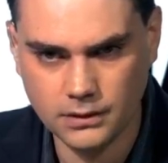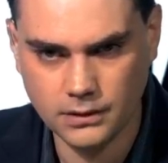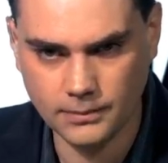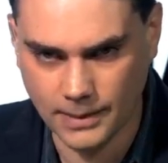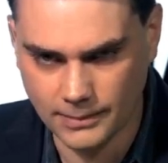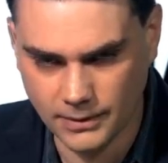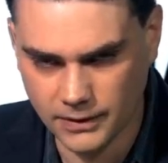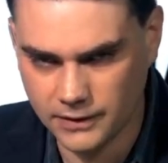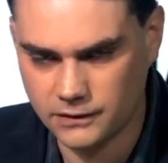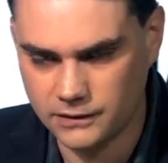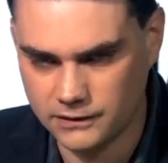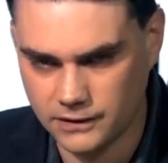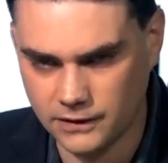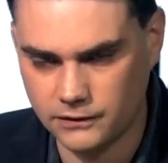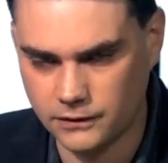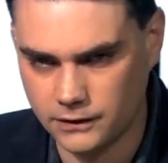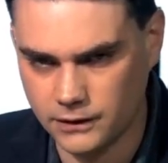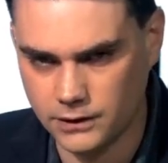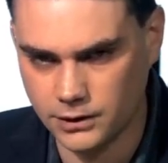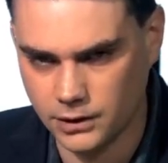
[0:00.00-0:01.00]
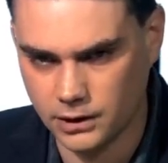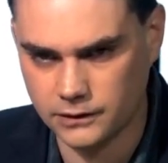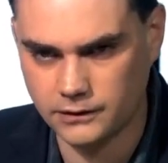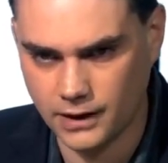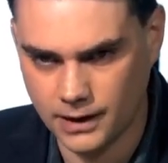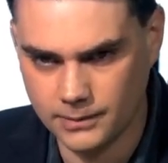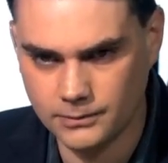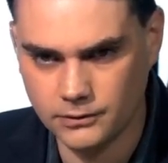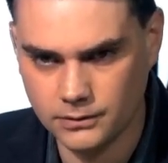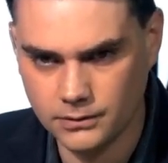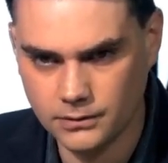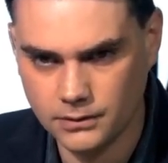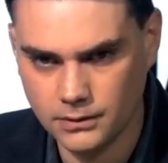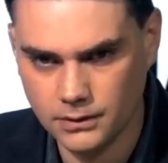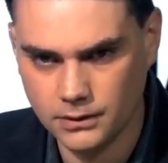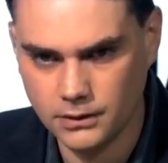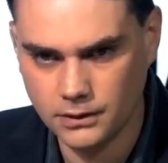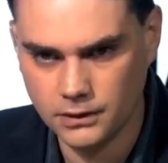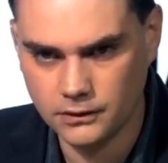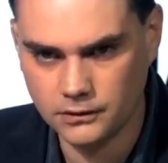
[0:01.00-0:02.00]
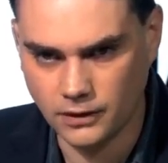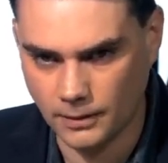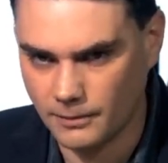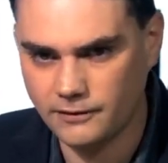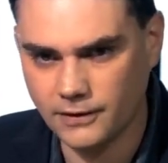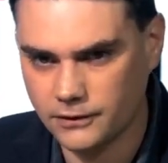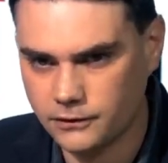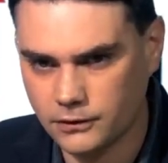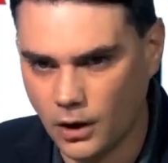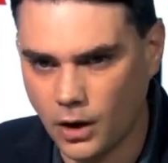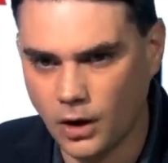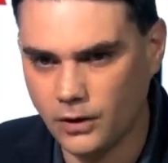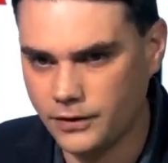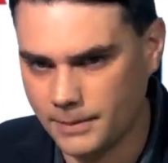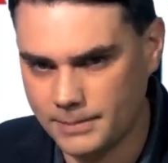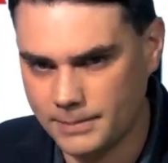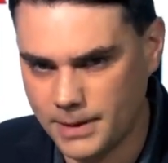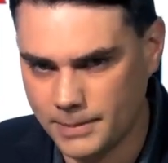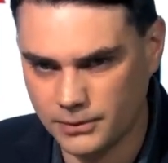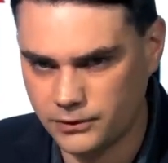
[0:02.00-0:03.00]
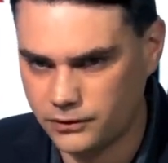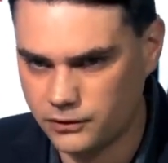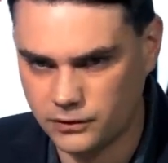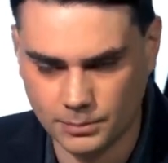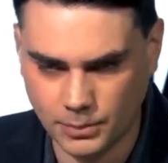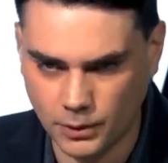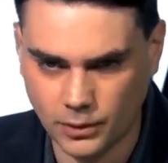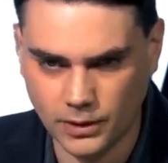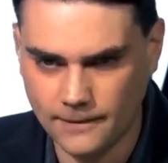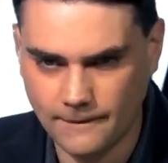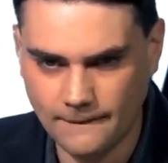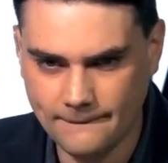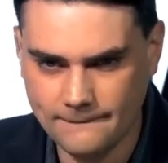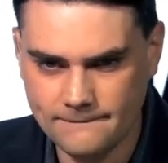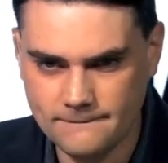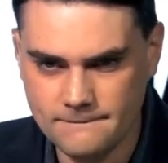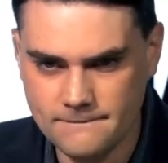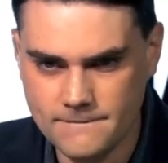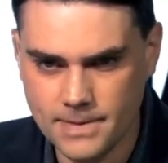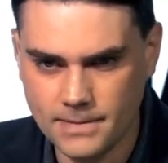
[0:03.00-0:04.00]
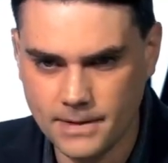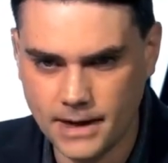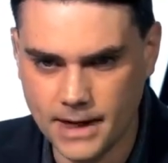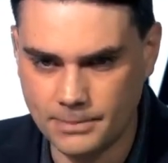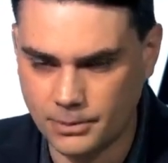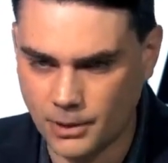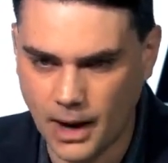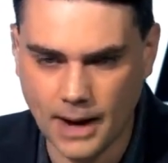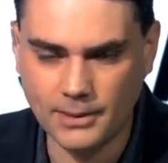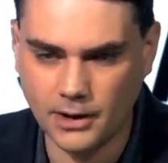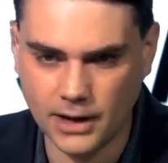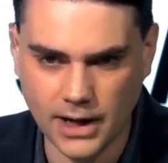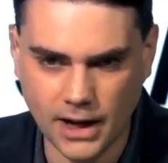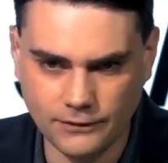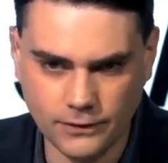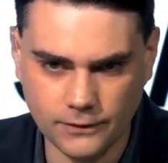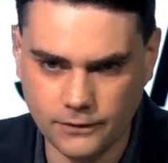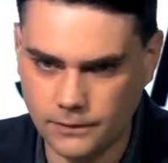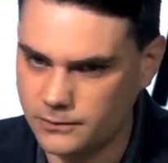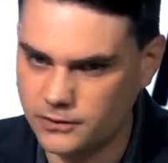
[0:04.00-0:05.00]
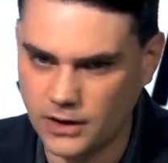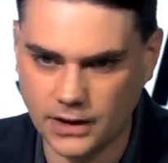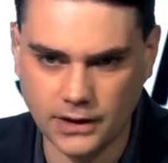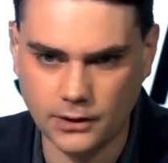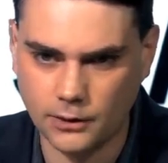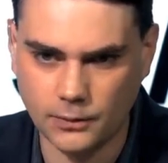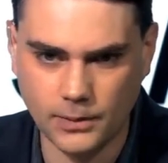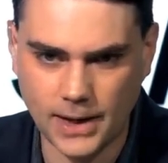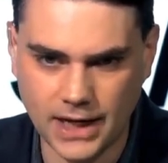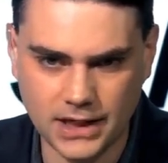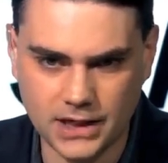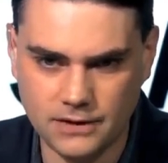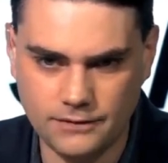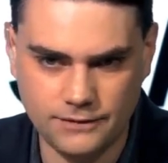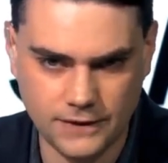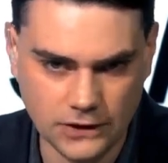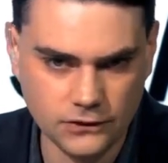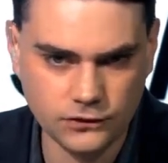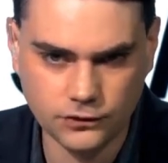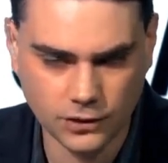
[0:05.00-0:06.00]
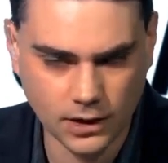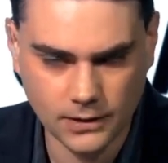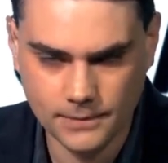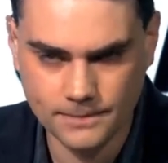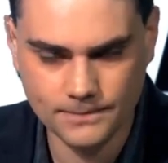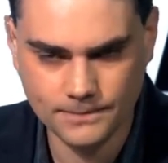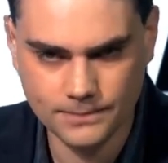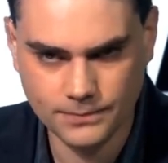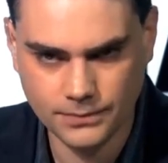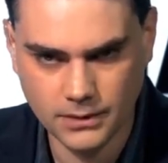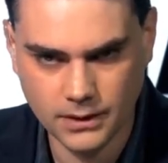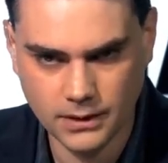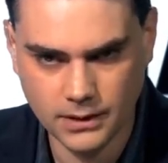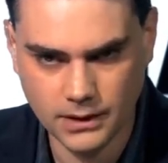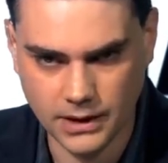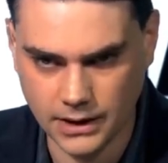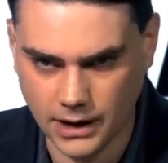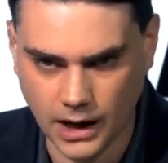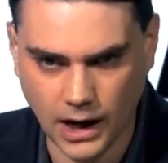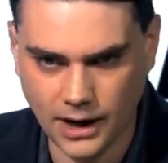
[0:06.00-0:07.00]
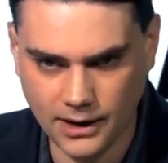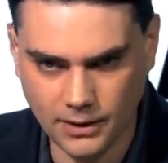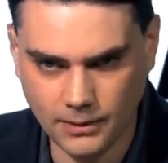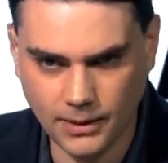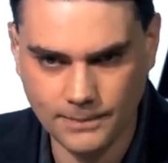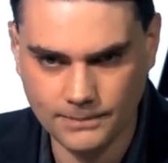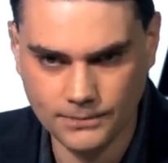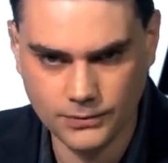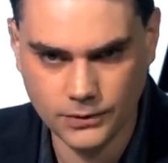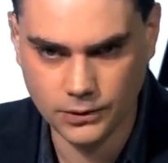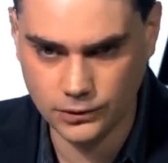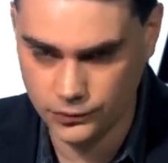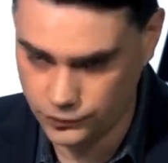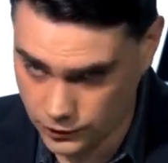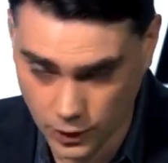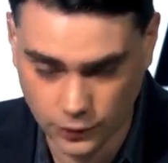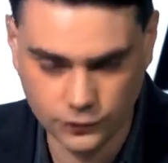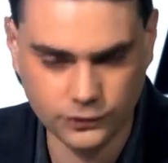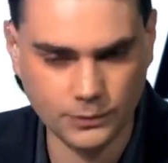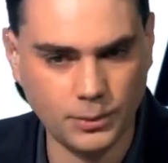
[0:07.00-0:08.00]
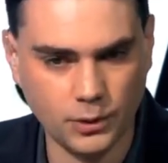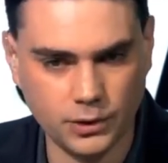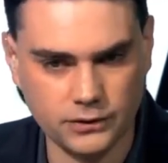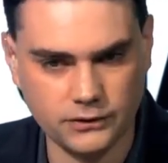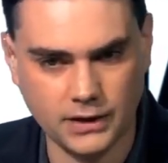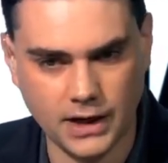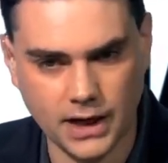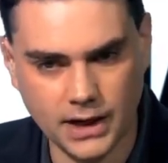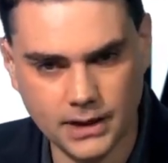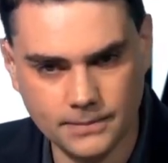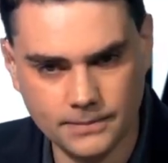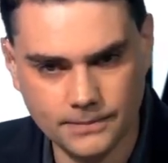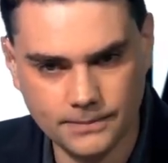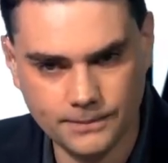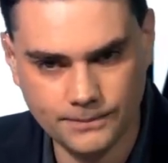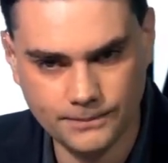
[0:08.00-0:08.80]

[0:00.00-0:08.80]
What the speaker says: You remember this? He did this in the New York Times. Some of us called on people to support a primary effort from Senator Randy Feenstra in Iowa, who you should go support today.